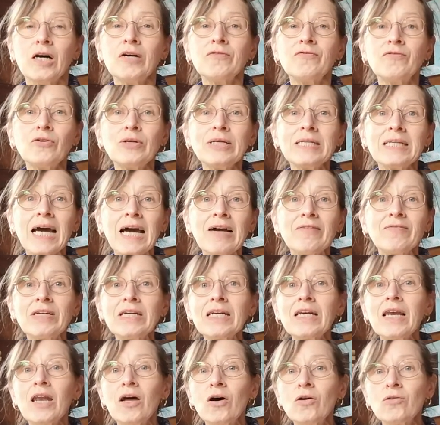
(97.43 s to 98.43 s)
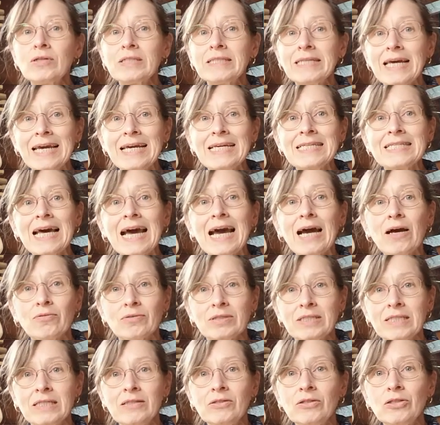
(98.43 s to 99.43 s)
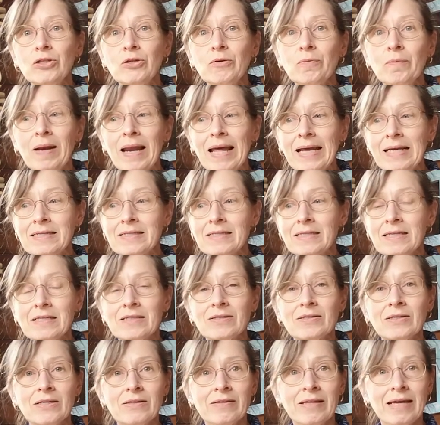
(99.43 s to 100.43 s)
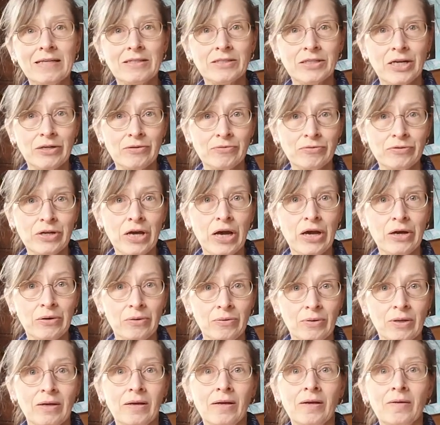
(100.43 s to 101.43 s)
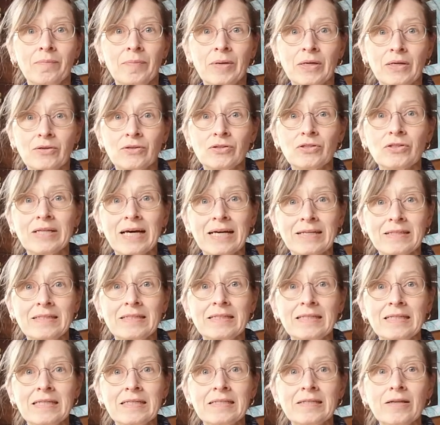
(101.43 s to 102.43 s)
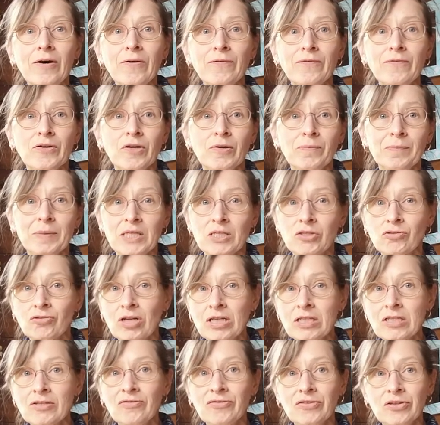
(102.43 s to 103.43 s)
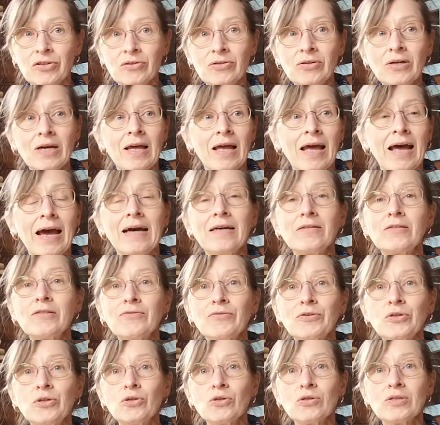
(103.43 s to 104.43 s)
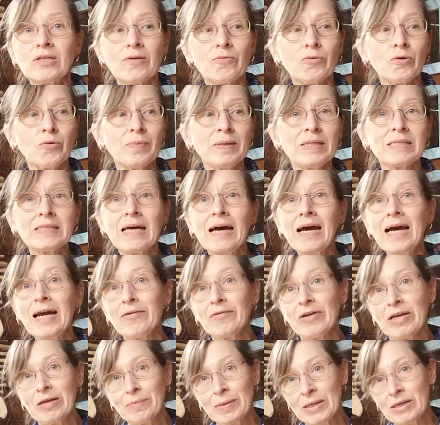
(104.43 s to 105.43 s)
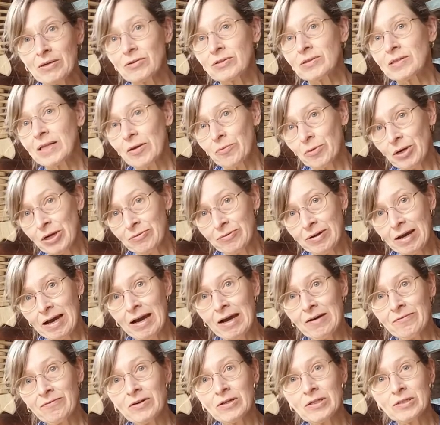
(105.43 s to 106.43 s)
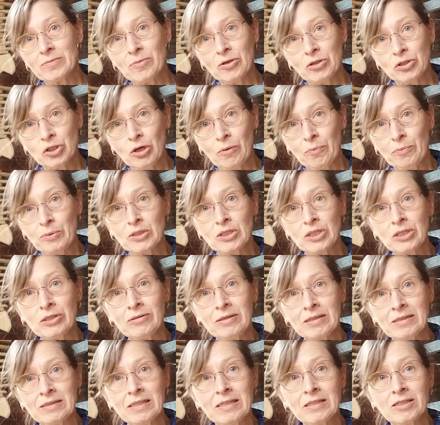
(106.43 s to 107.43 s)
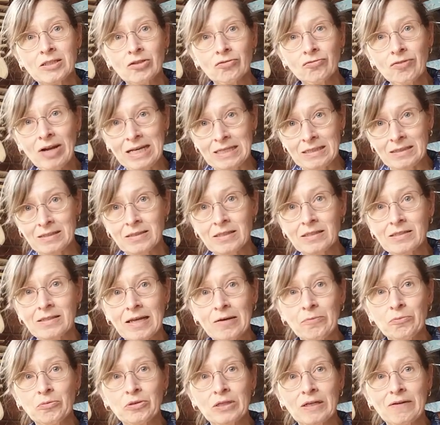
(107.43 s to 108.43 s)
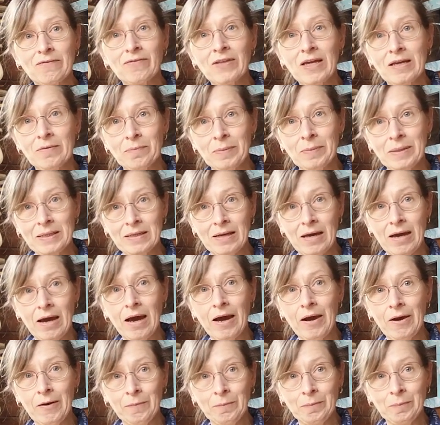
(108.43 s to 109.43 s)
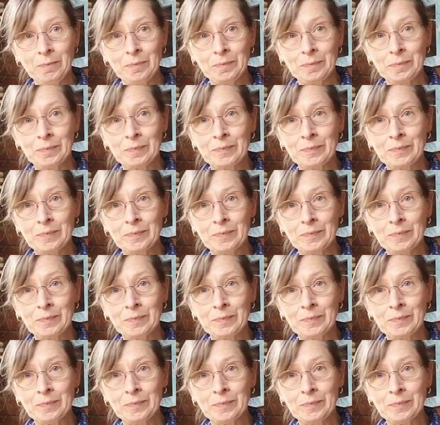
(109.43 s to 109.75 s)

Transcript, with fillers: Avoid having long days out in new places that they don't know because that in itself can be stressful and of course it will be tiring because they won't have as much opportunity to rest as they would if they've been at home.